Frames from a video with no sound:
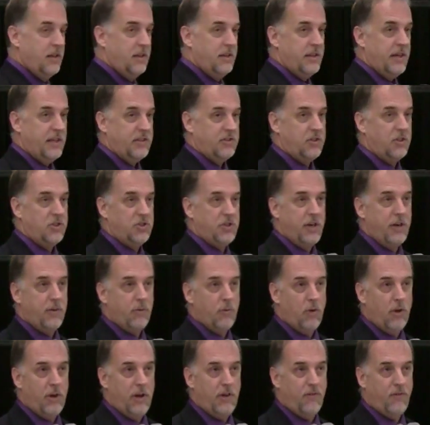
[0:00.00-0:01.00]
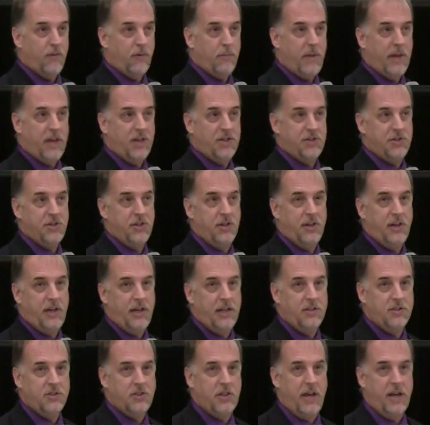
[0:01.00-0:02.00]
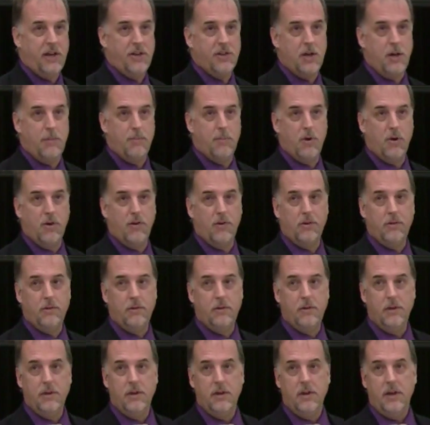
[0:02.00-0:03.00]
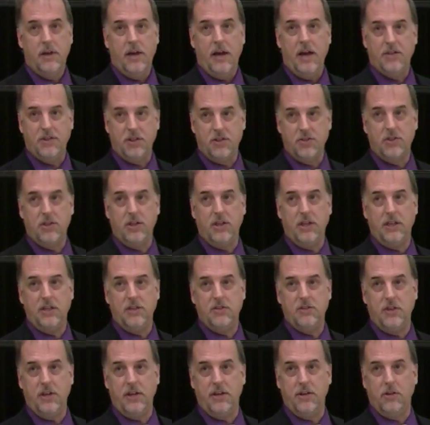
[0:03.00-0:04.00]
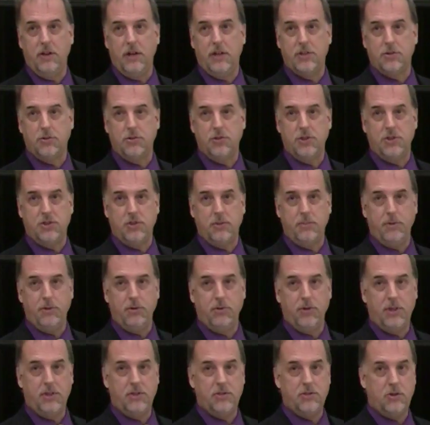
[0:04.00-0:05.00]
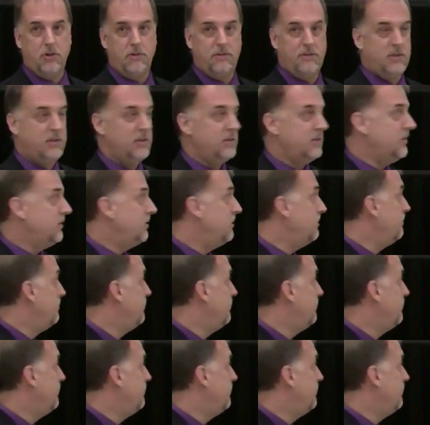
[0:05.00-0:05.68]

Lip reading: That's the general information and intake number at the city's intellectual disability services.